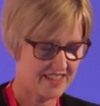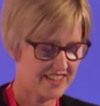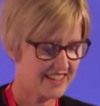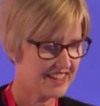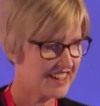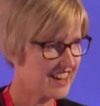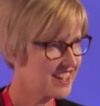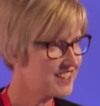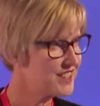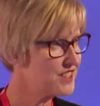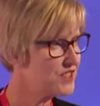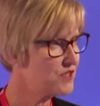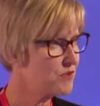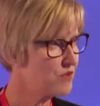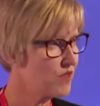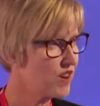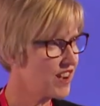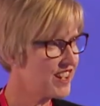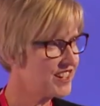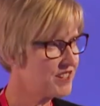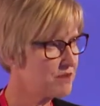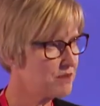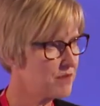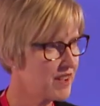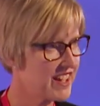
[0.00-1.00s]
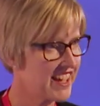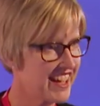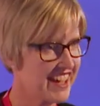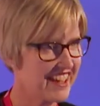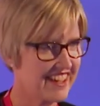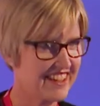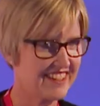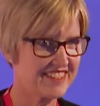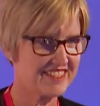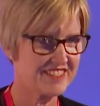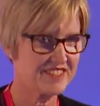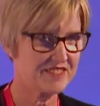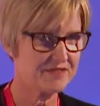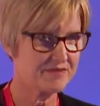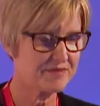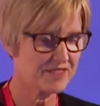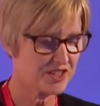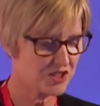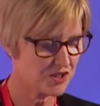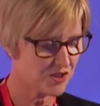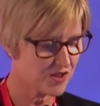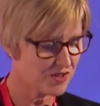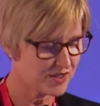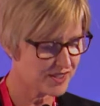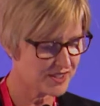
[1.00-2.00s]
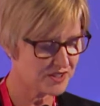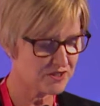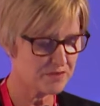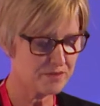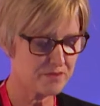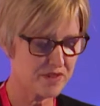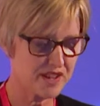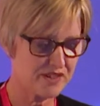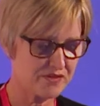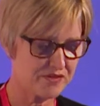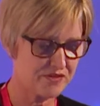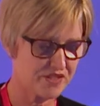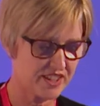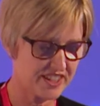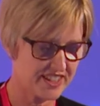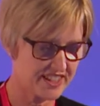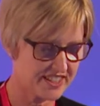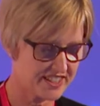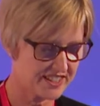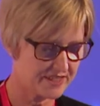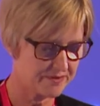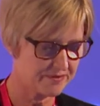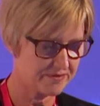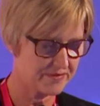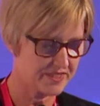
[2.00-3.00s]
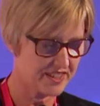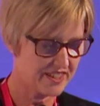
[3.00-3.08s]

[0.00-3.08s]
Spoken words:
glass of wine in my hand, the dogs on my feet,